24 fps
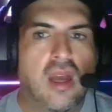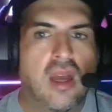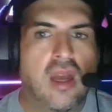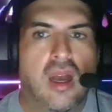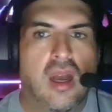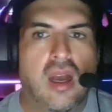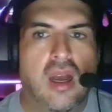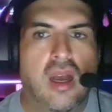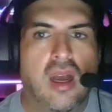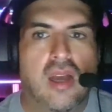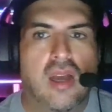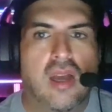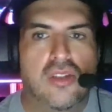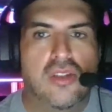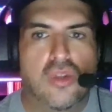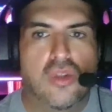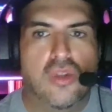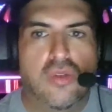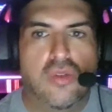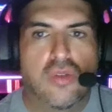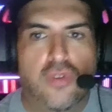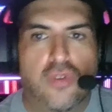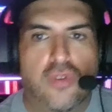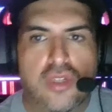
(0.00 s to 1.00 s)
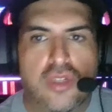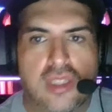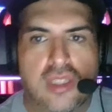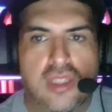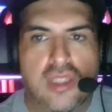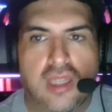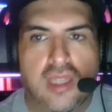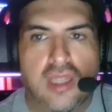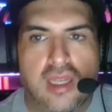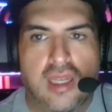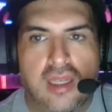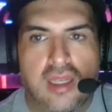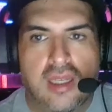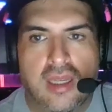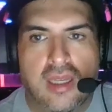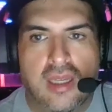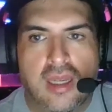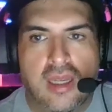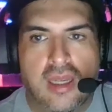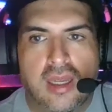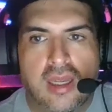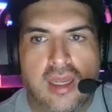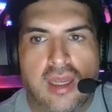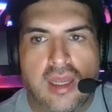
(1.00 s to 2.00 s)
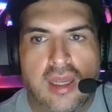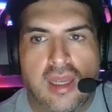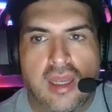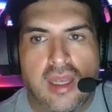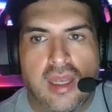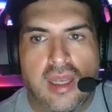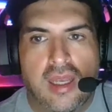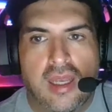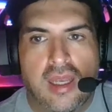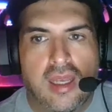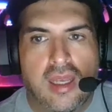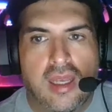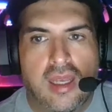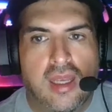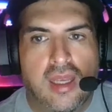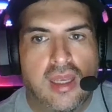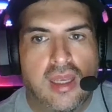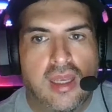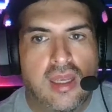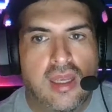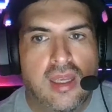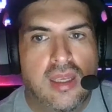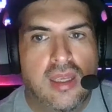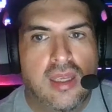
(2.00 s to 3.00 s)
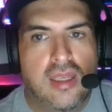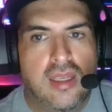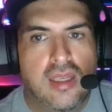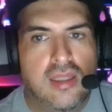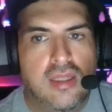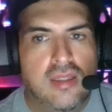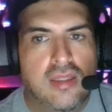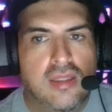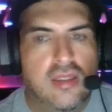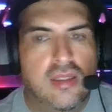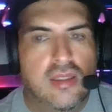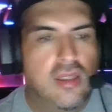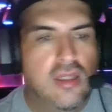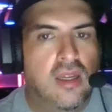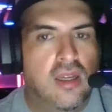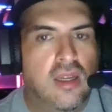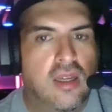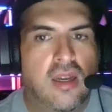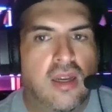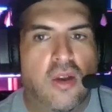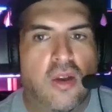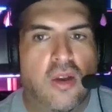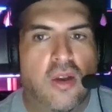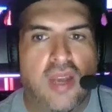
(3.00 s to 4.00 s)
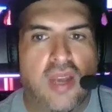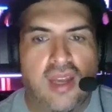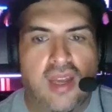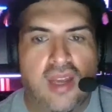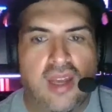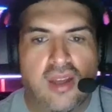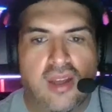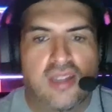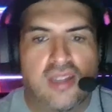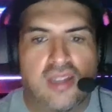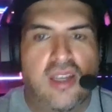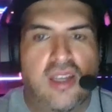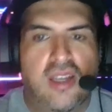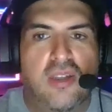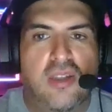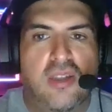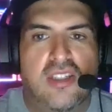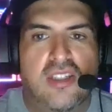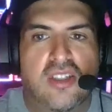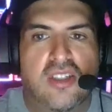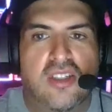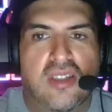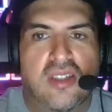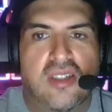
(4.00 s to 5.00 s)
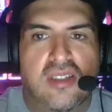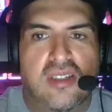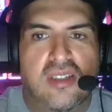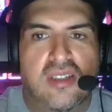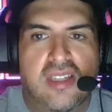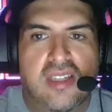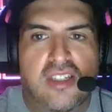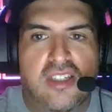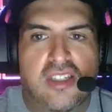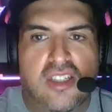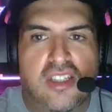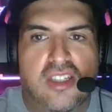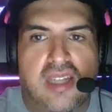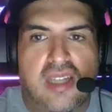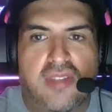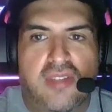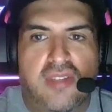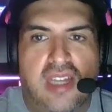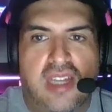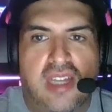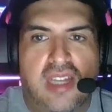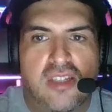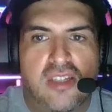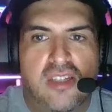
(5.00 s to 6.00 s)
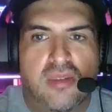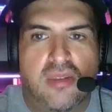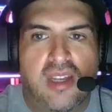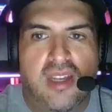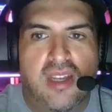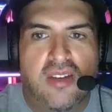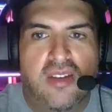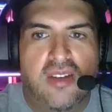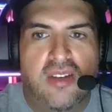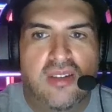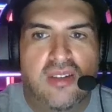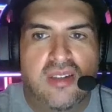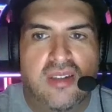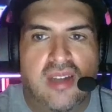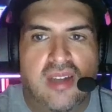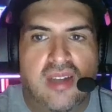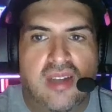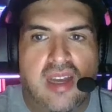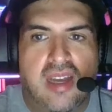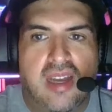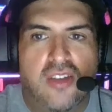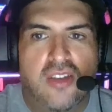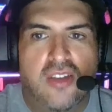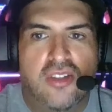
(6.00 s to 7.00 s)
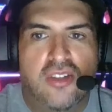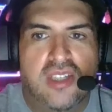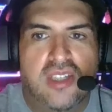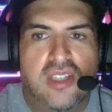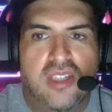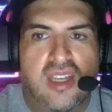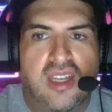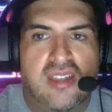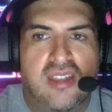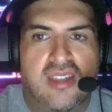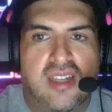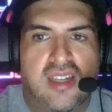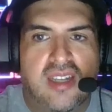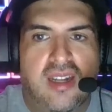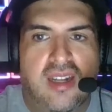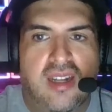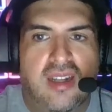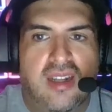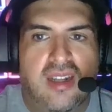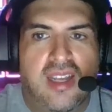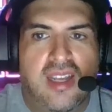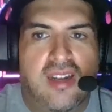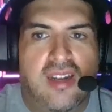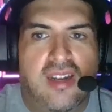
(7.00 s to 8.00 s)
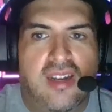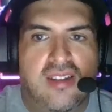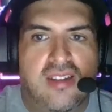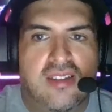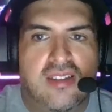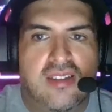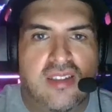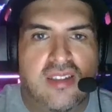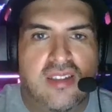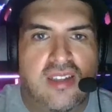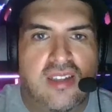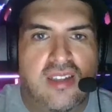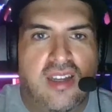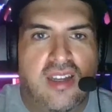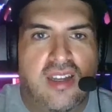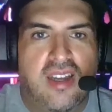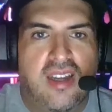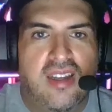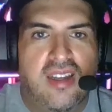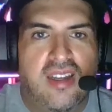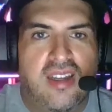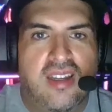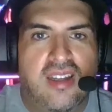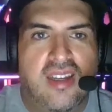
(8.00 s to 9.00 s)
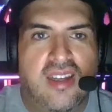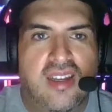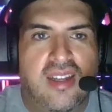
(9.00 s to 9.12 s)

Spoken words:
So the first thing is, okay, Terry says she's going to have to catch up later. I understand it's kind of late on a Sunday.